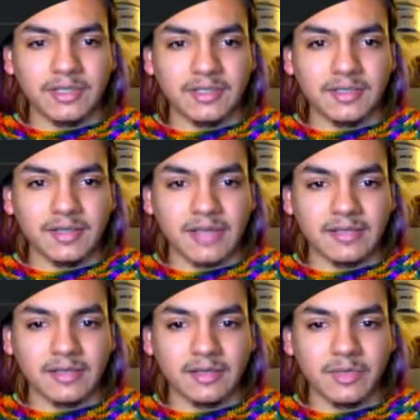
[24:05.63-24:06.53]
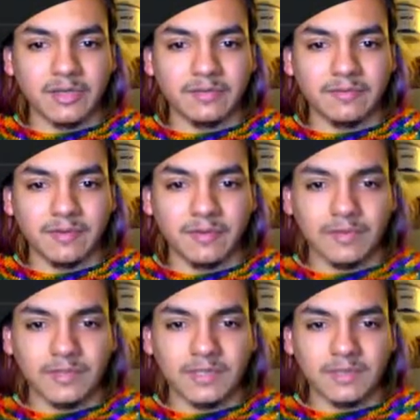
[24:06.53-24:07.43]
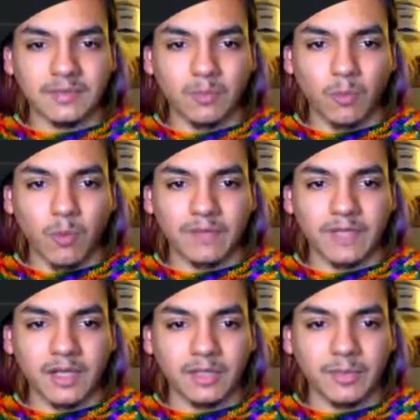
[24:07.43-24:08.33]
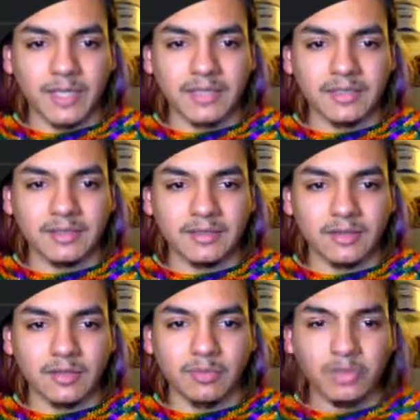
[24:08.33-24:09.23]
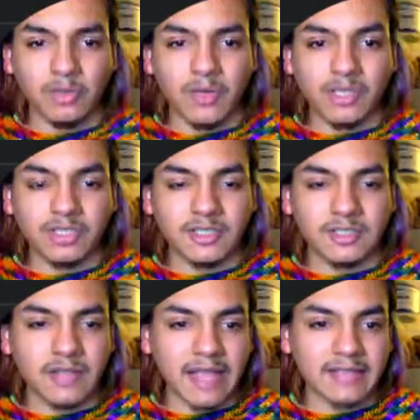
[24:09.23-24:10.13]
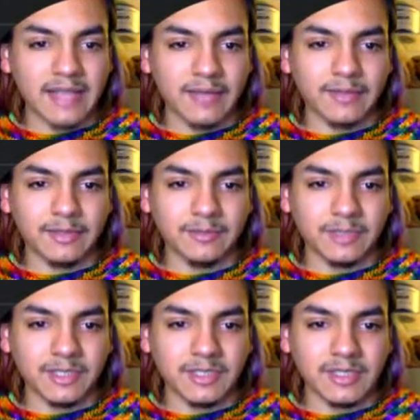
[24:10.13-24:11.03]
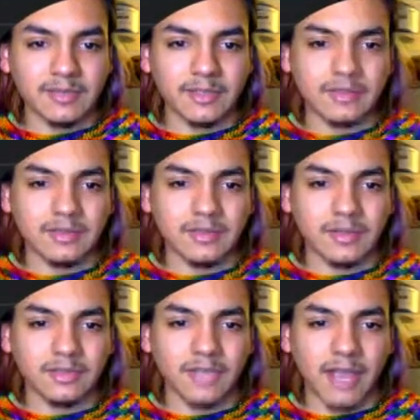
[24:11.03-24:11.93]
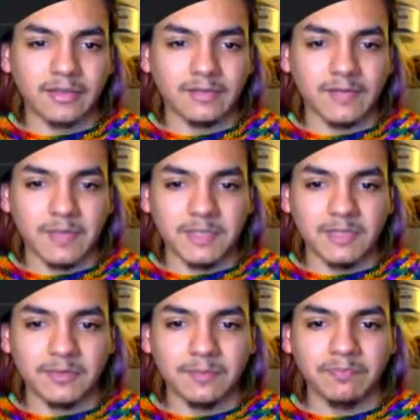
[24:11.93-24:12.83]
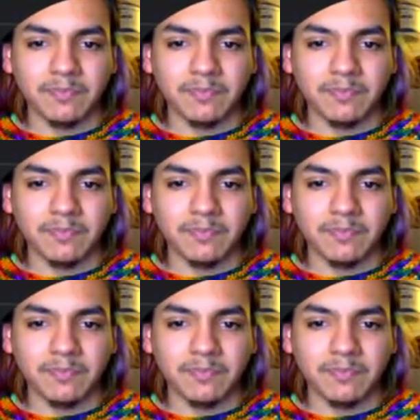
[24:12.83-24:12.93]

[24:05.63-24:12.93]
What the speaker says: still has a little bit of one of the colorways. So the blue one, she still has that one, which is this one. It's called Child of Neptune.